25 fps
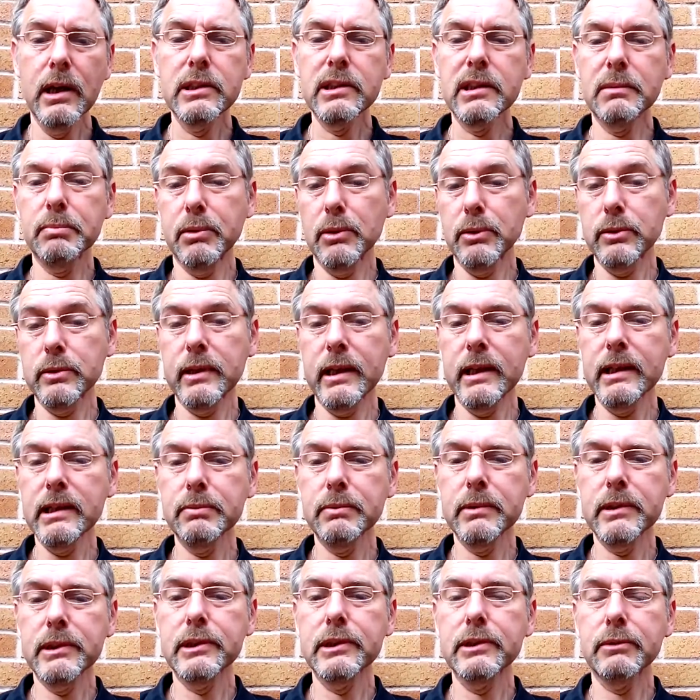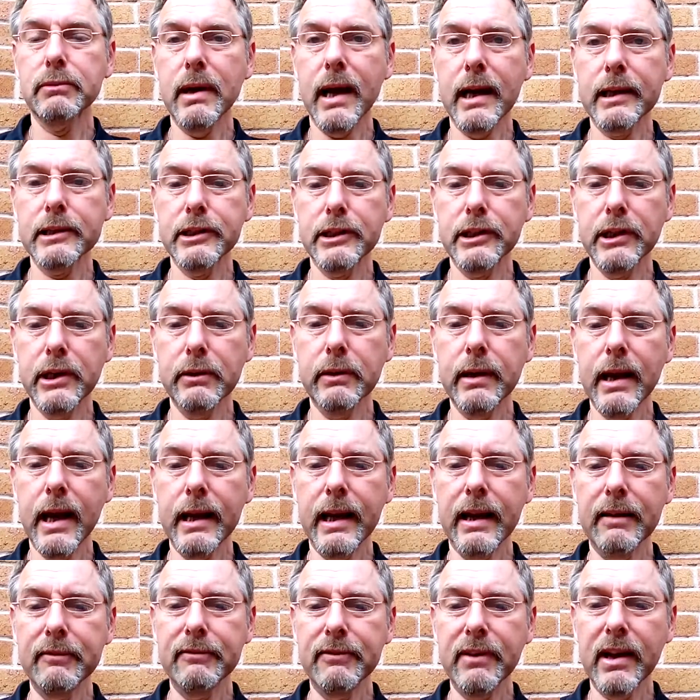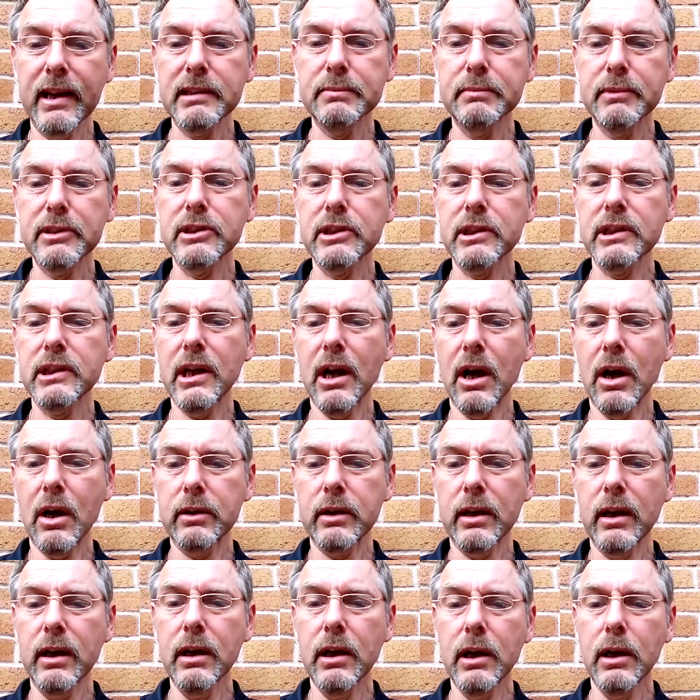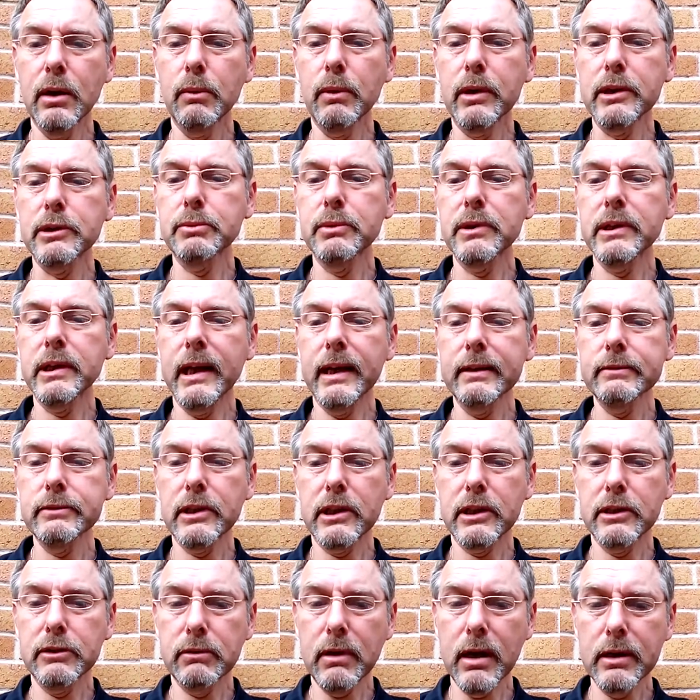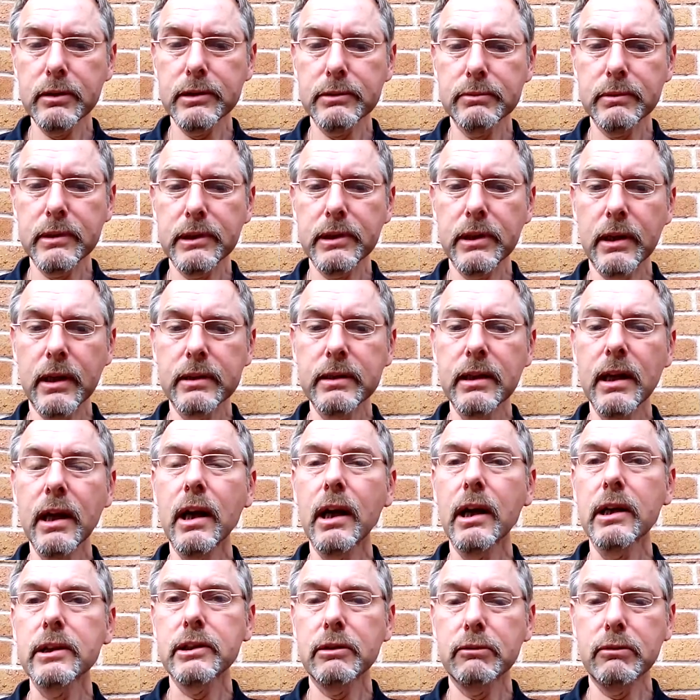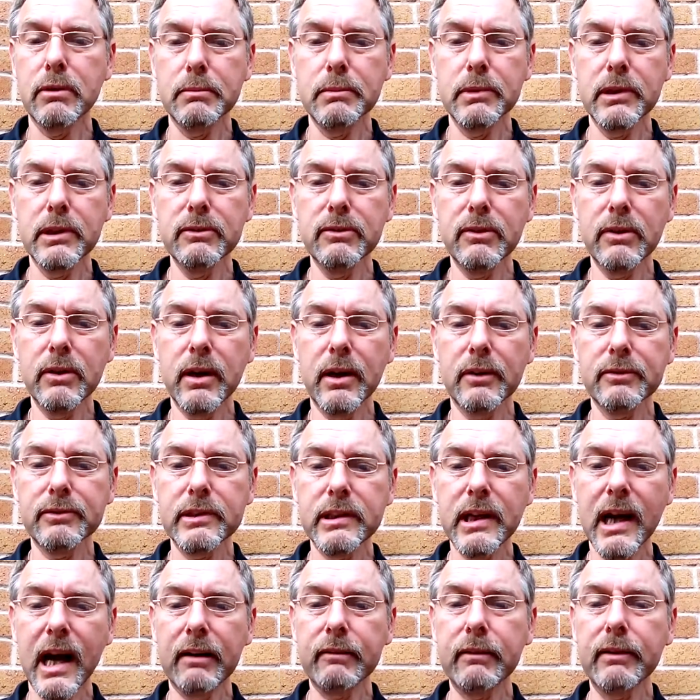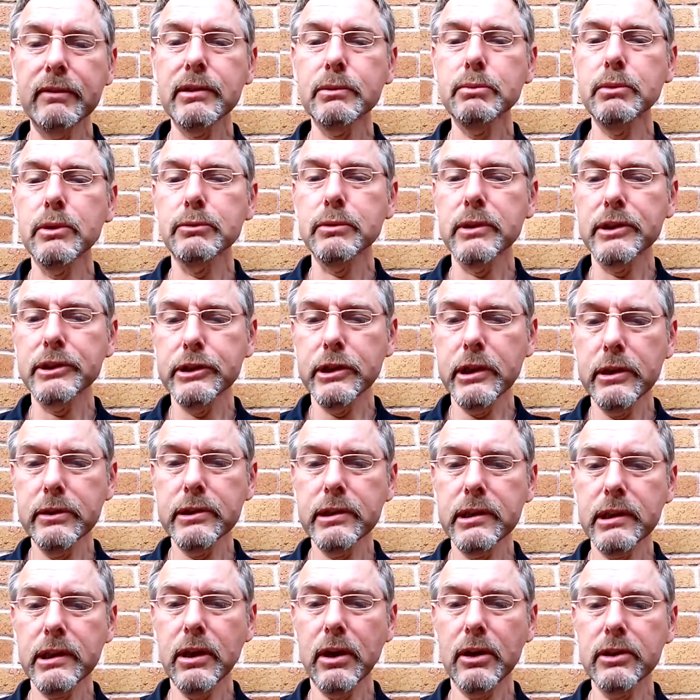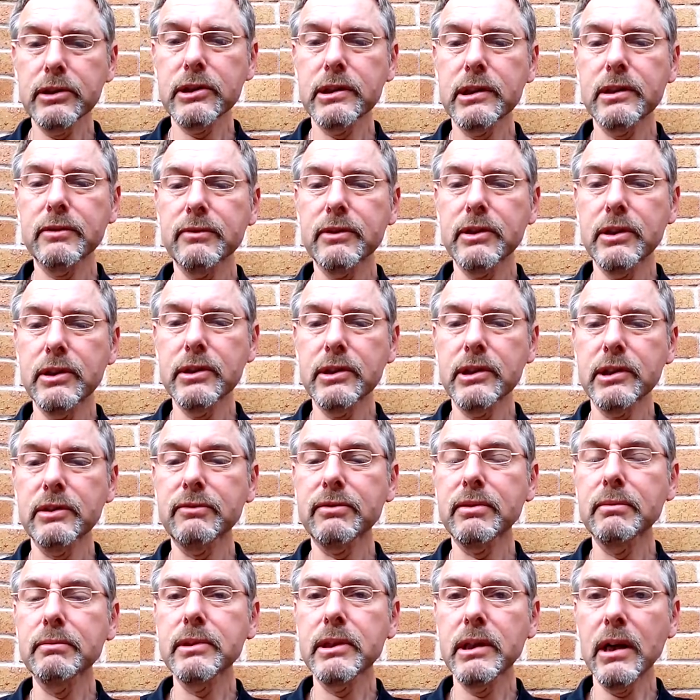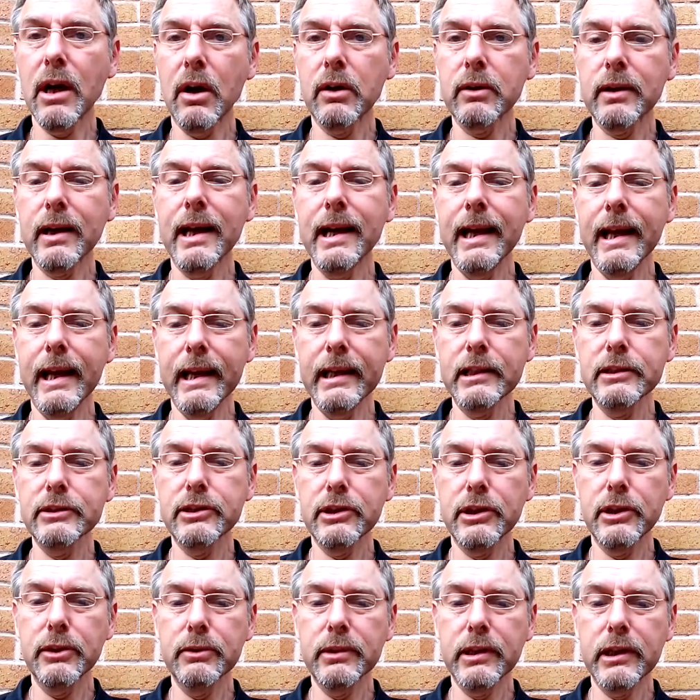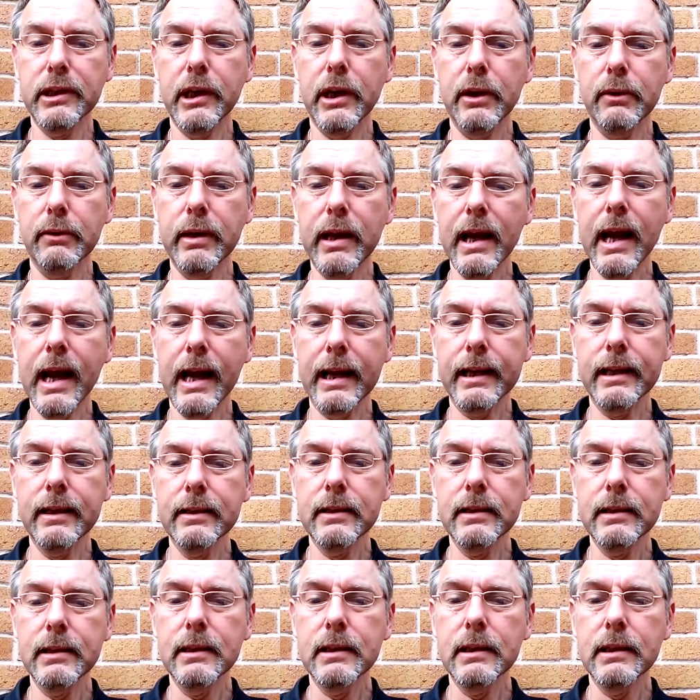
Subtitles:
Support this with direct UK investment to Ghana, which would yield a growth return. The removal of tariffs would reduce the costs of goods from Ghana into the UK.